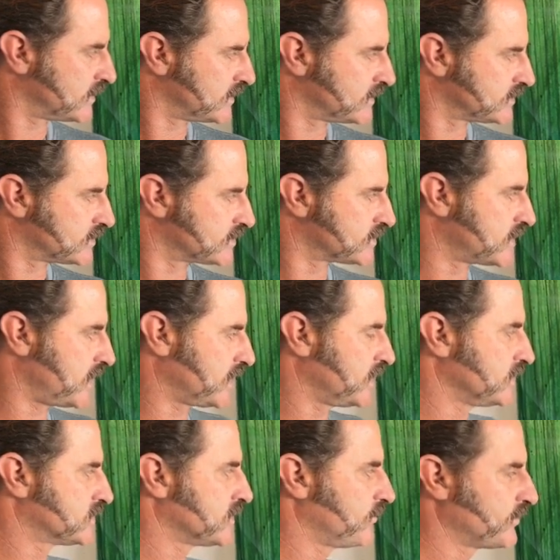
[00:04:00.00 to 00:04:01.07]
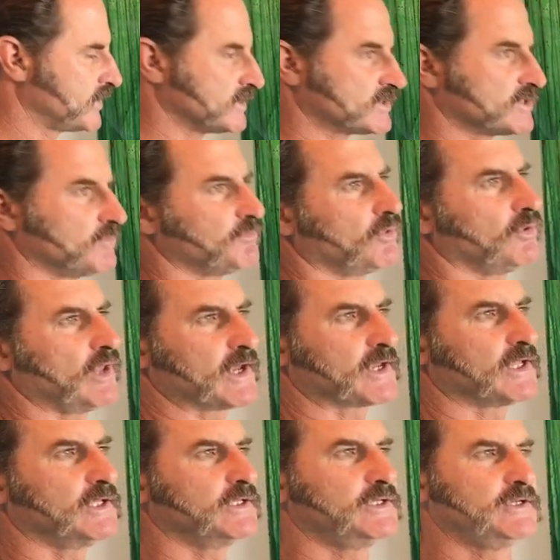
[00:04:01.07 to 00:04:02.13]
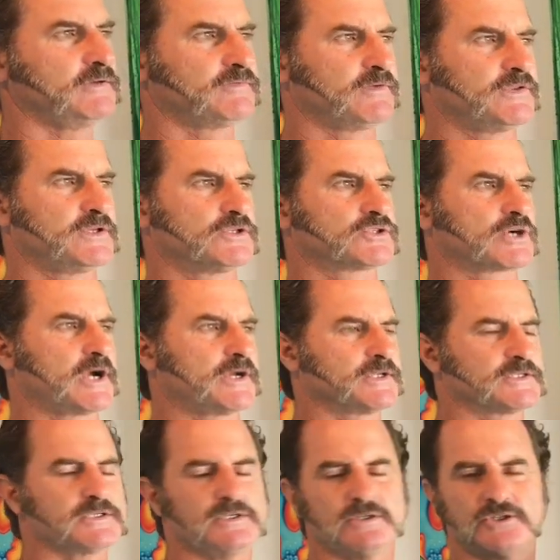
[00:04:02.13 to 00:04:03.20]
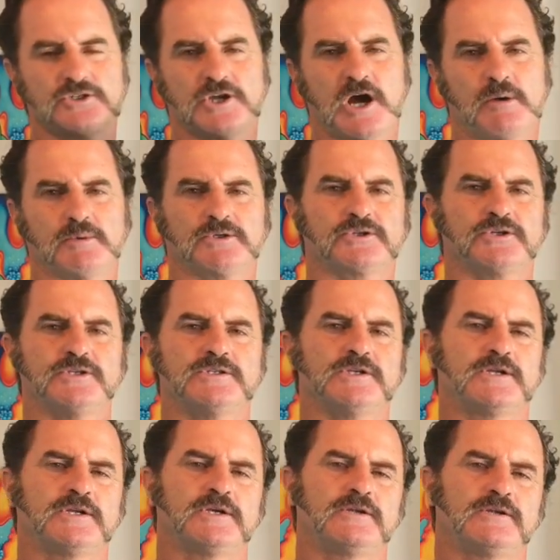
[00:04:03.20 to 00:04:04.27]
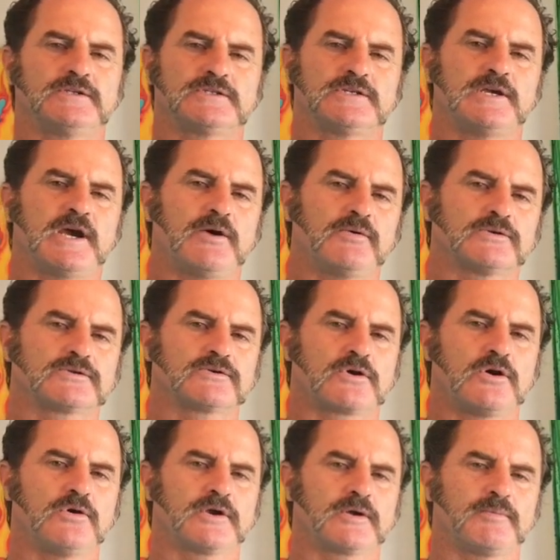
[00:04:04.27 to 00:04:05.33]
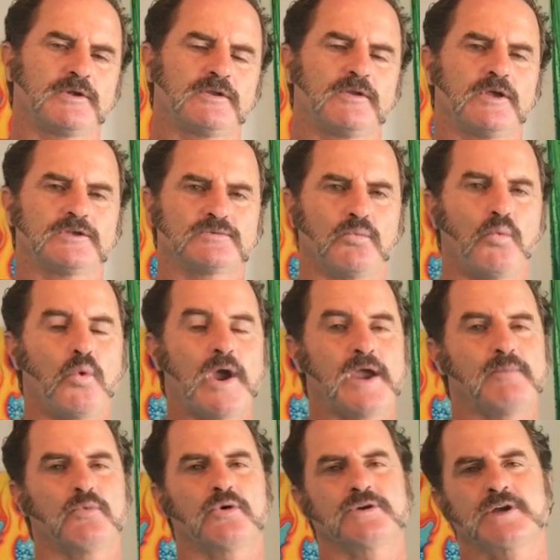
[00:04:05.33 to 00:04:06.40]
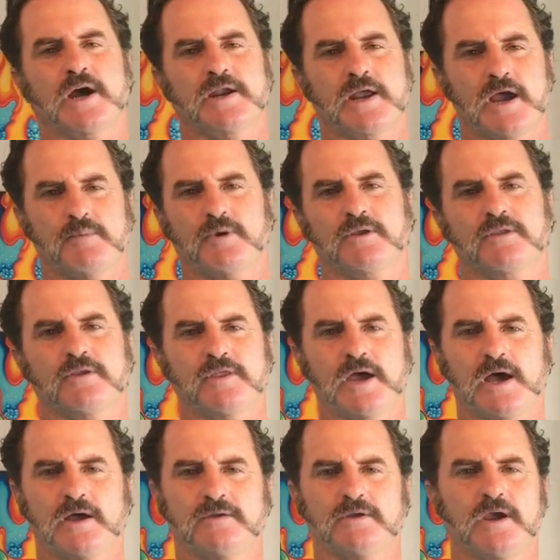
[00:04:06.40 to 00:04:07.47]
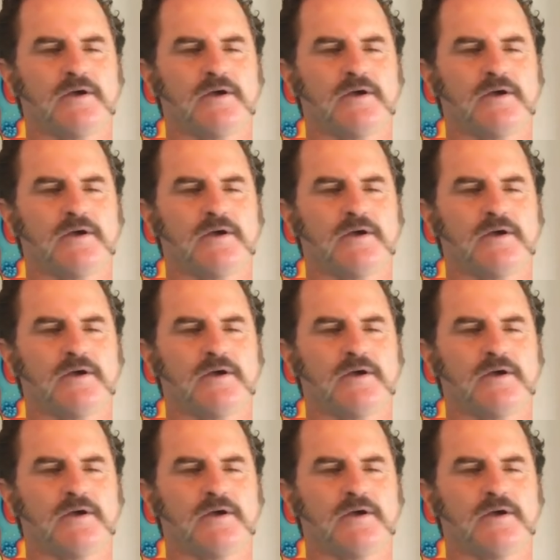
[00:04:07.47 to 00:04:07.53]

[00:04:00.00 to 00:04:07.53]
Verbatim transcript: things, just taking something simple like a leaf and then trying to see the geometries in it and see how it's growing, I mean, it's way more dynamic than that.